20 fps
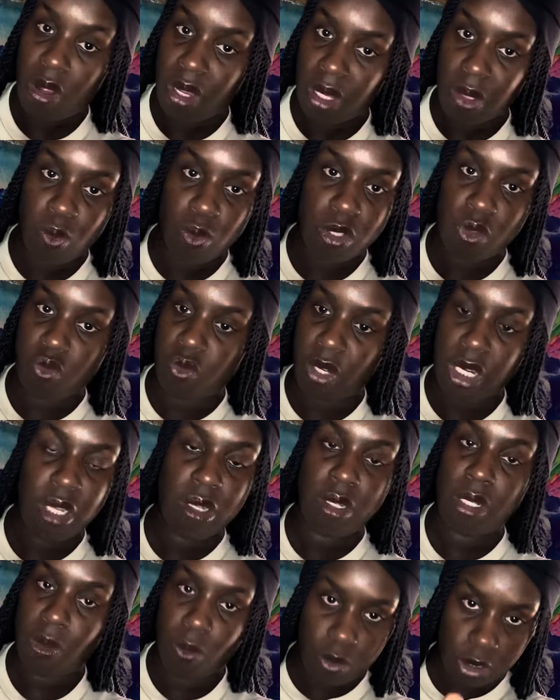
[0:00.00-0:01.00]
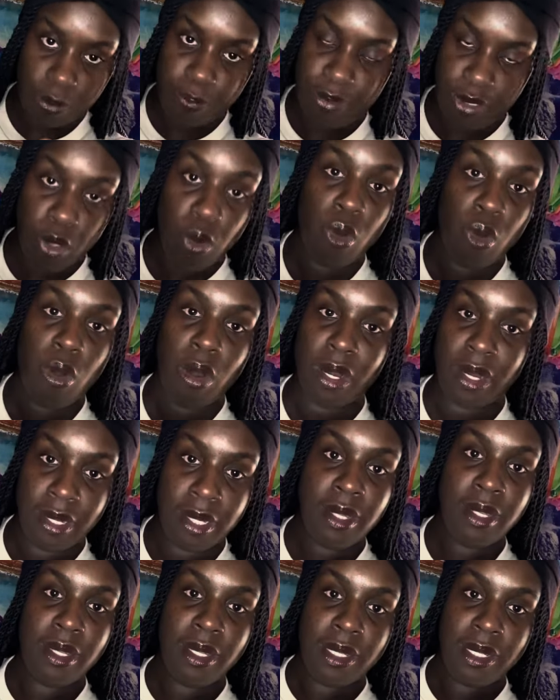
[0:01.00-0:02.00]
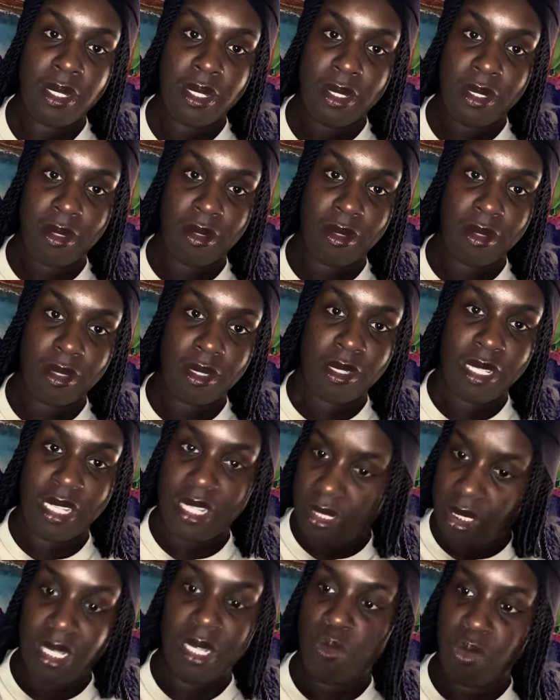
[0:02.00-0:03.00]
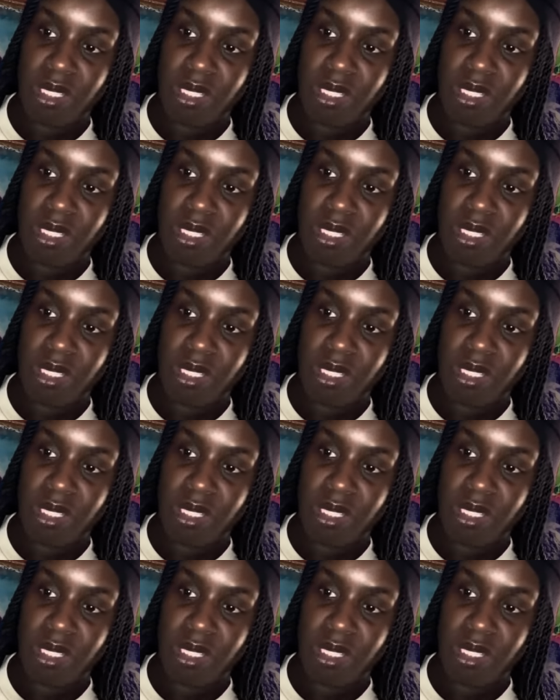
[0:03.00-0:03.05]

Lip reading: It was real. It was pure. It